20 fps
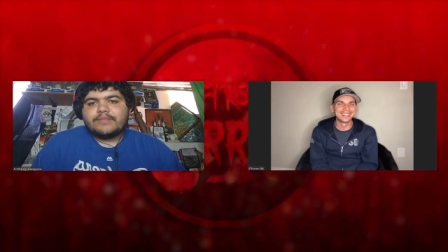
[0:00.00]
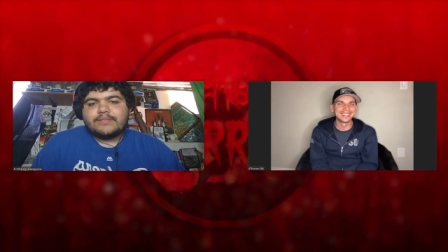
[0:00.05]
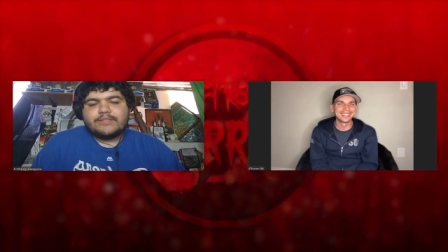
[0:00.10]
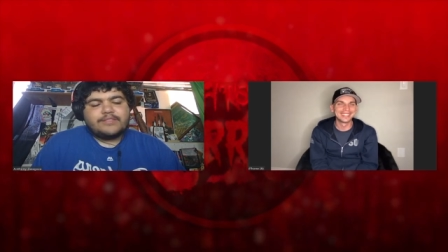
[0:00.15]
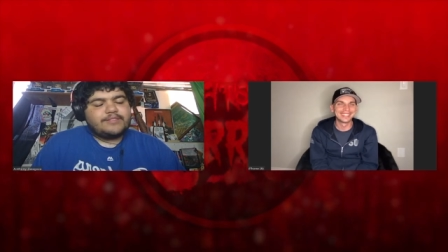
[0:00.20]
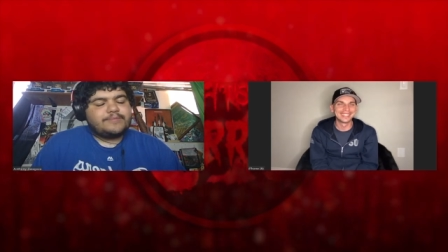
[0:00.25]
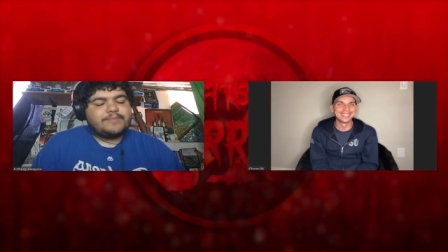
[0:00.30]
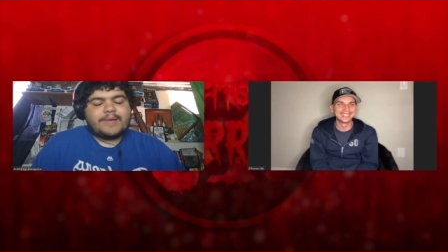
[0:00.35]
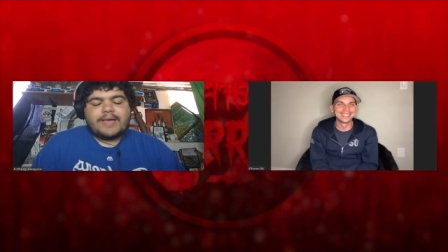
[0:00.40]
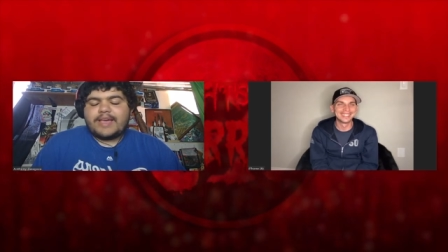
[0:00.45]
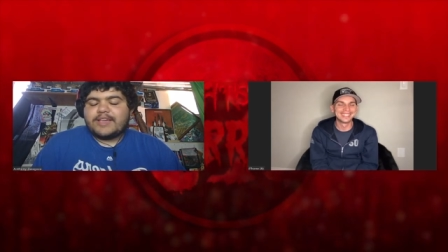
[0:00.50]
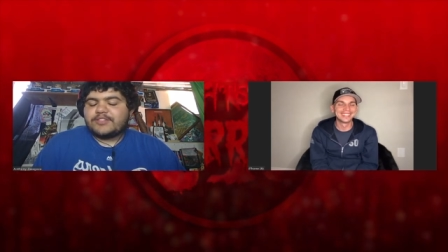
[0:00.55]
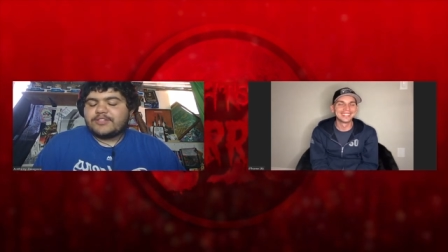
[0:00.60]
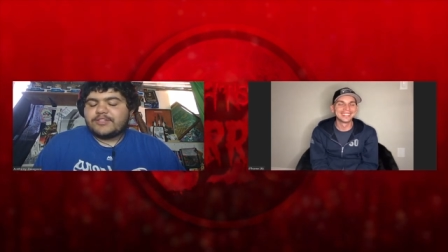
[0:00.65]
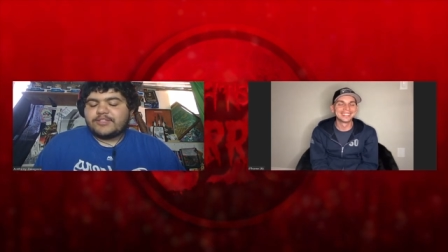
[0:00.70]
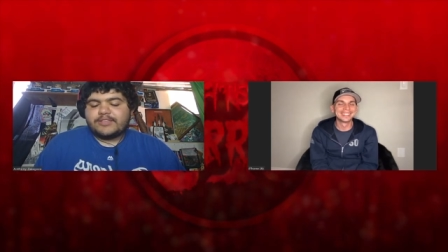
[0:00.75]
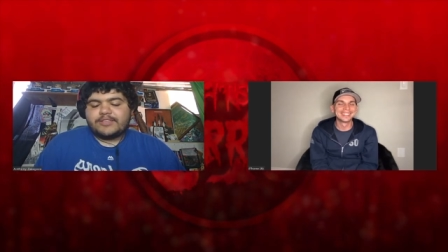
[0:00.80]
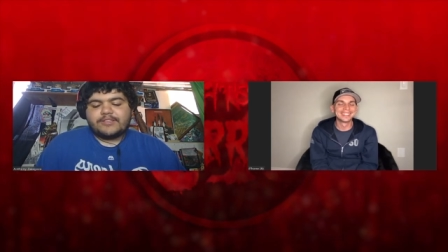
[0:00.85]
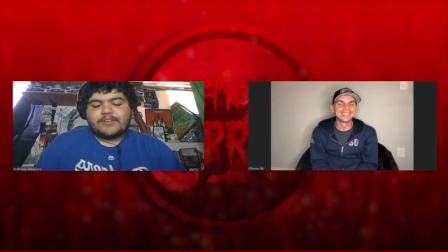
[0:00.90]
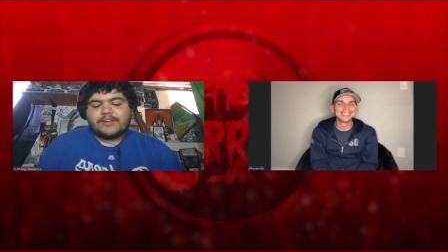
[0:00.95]

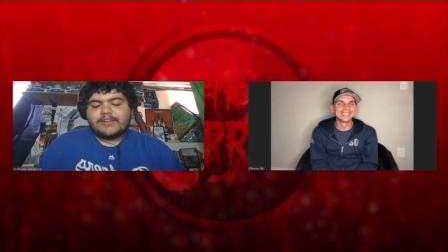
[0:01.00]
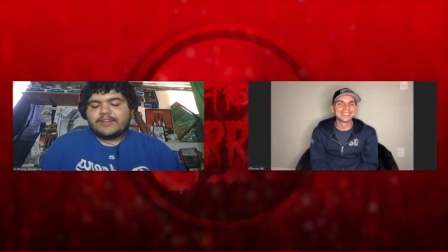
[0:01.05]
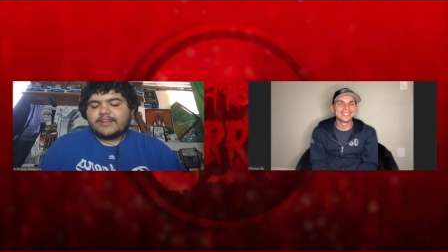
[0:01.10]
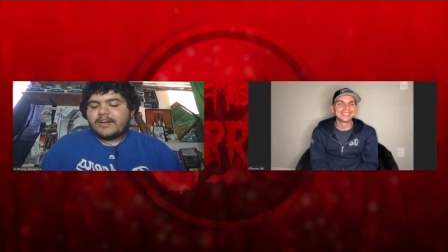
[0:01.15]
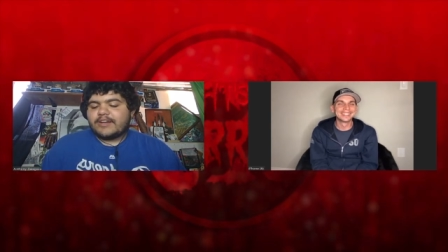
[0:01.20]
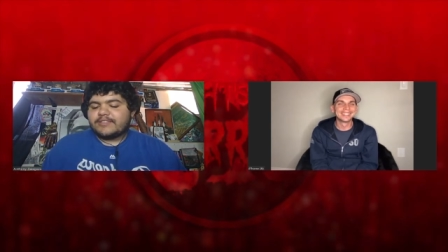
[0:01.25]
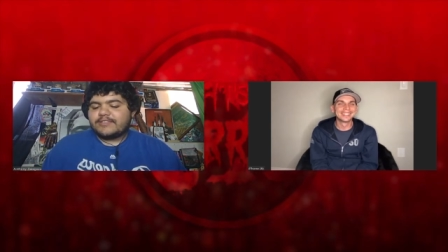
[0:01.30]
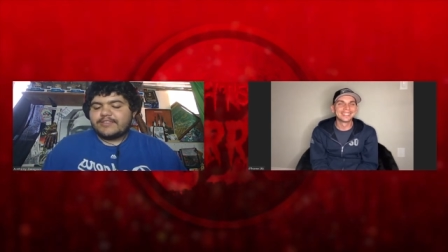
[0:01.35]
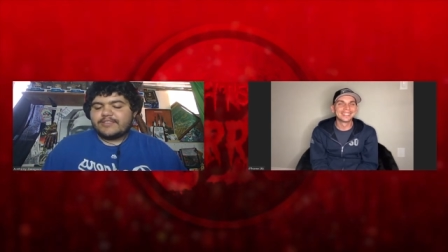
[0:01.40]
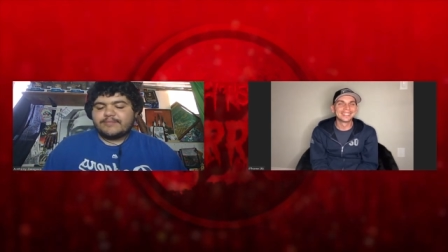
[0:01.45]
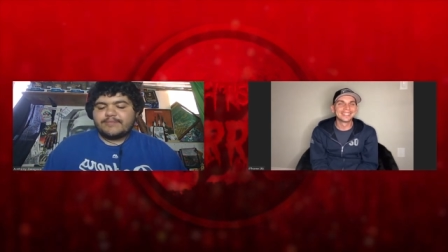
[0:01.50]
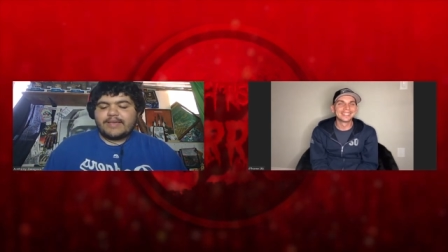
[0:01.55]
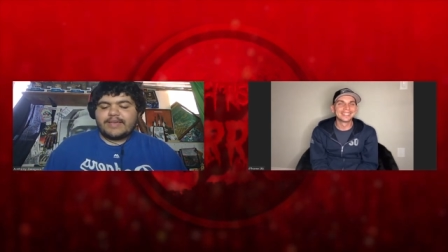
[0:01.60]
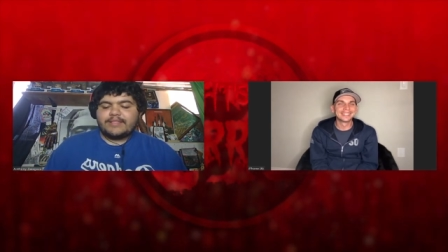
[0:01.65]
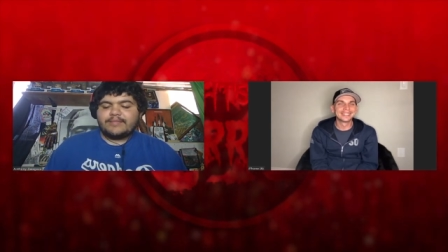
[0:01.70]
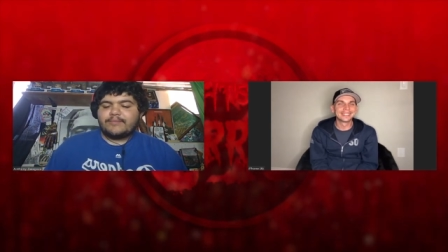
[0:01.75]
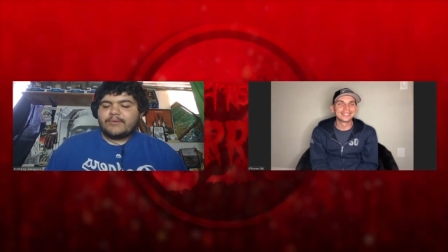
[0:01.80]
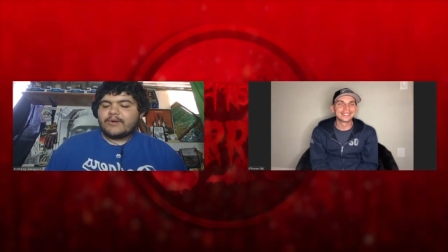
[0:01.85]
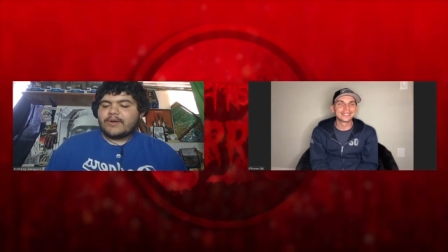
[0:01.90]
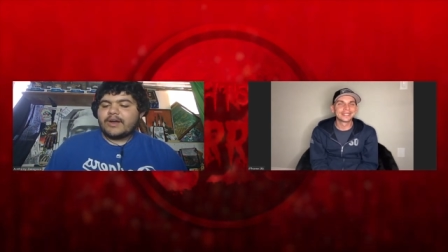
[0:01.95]
Especially during haunt season,
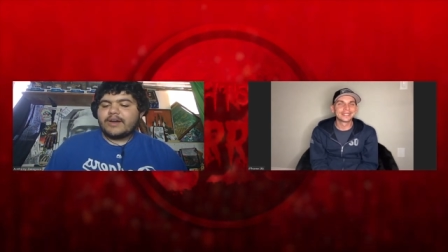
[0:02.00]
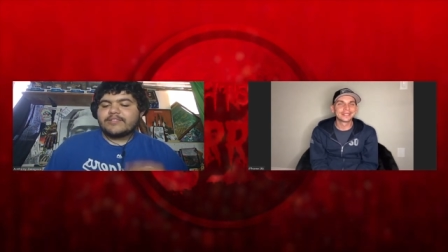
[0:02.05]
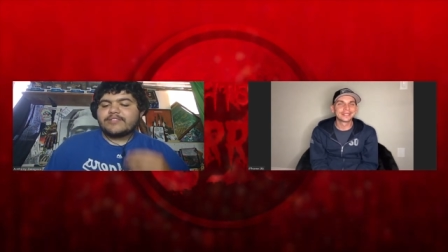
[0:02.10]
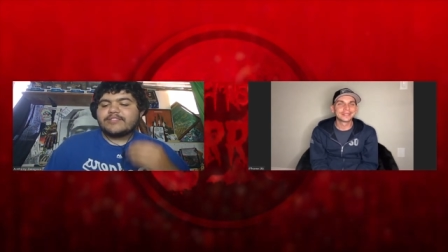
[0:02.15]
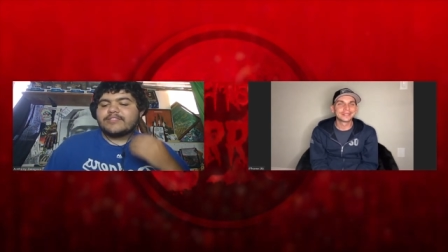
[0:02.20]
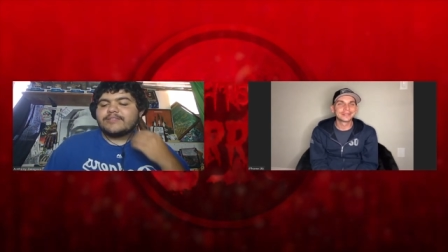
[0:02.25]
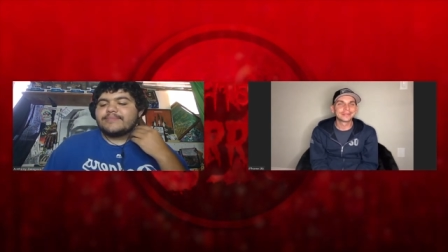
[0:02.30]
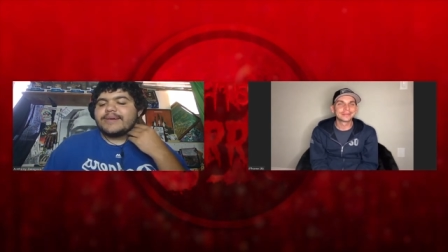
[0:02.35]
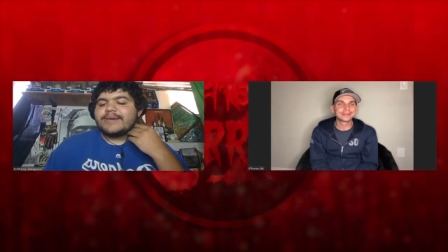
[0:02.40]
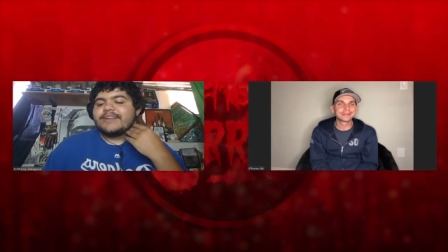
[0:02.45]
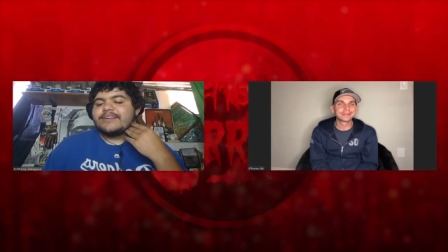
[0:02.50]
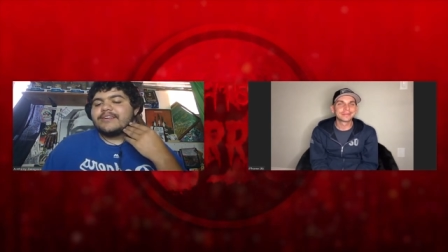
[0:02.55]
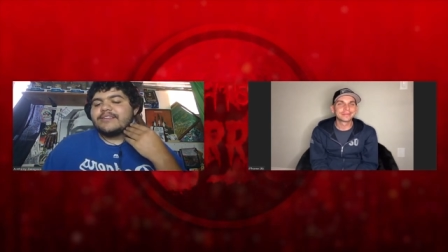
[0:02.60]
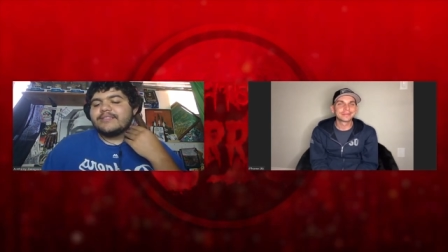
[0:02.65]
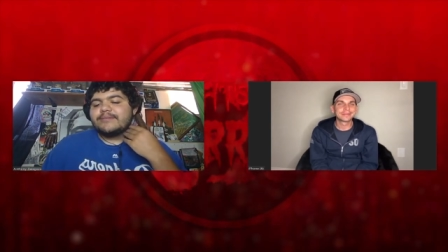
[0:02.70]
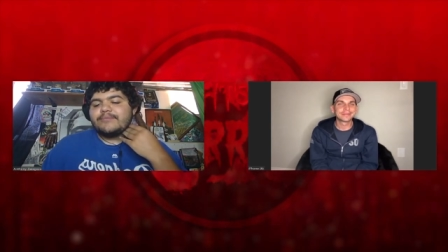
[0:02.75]
man. The more haunts, the better.